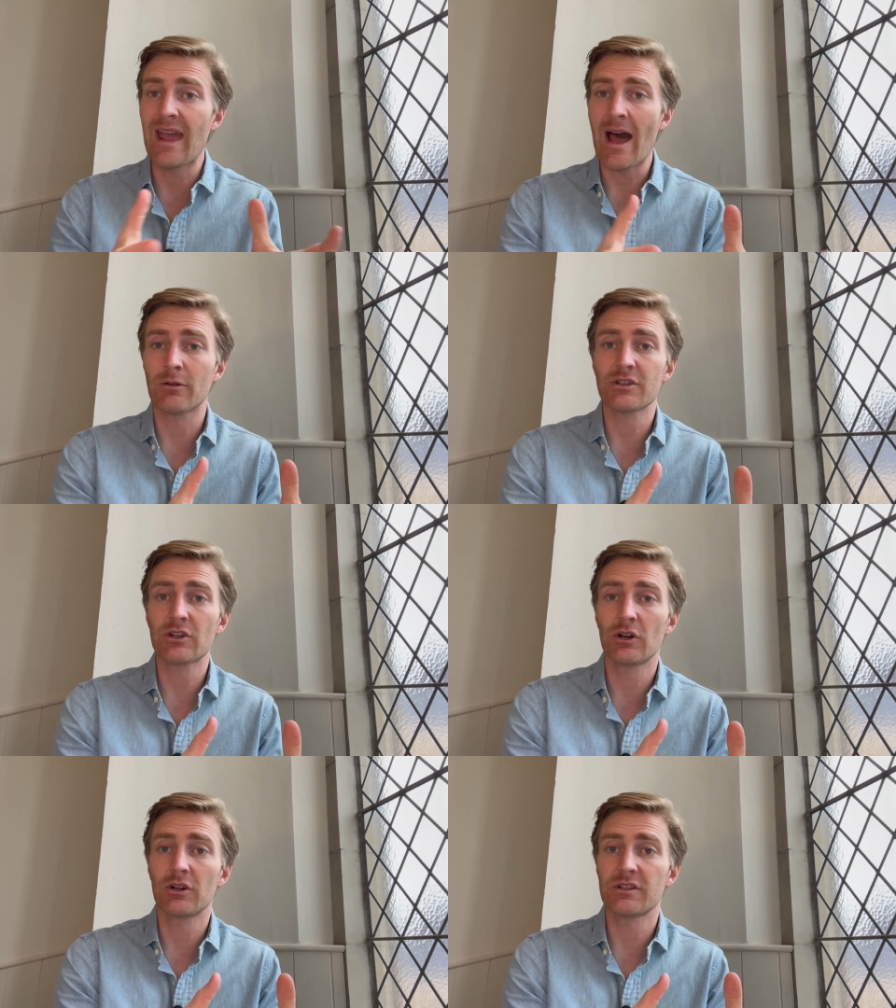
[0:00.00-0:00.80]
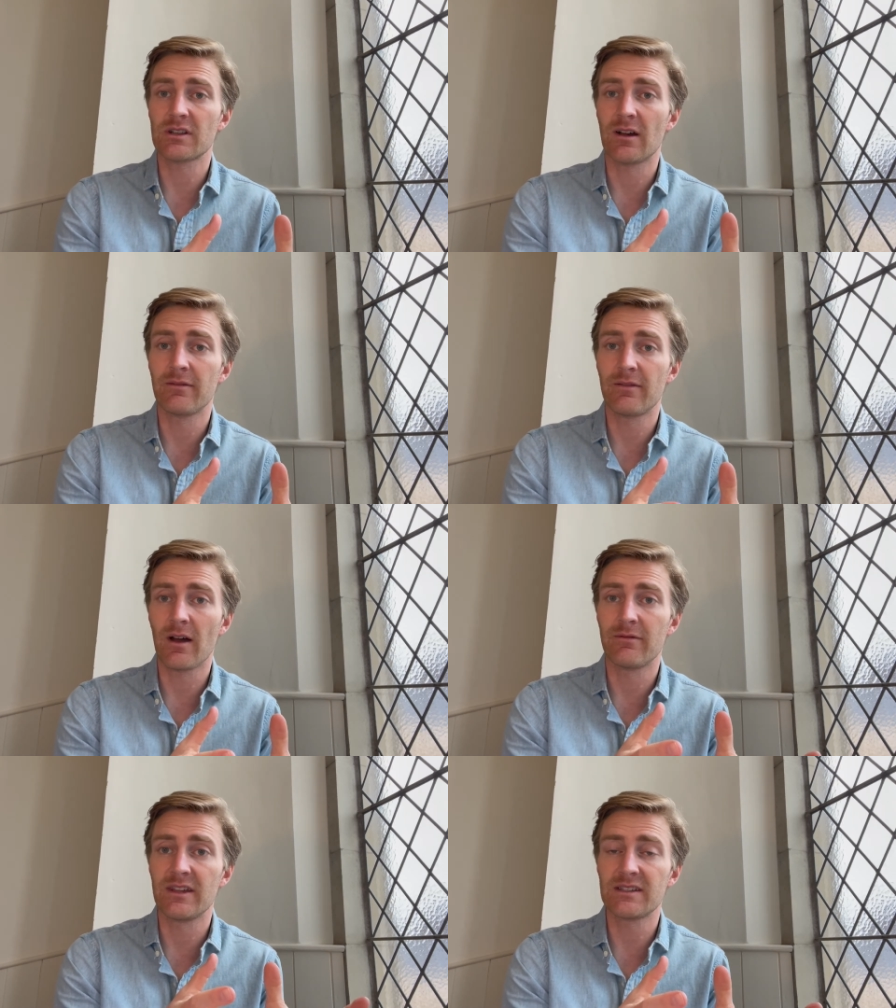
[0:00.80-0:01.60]
outskirts of,
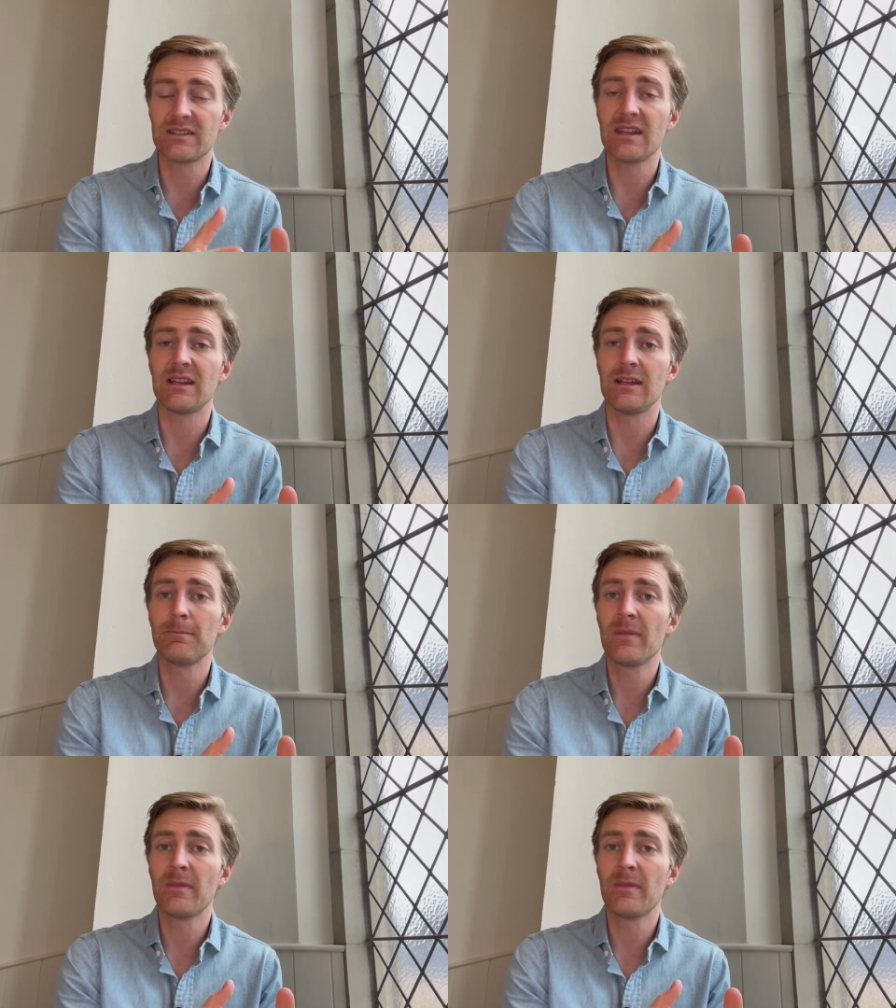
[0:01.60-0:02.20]
of this city.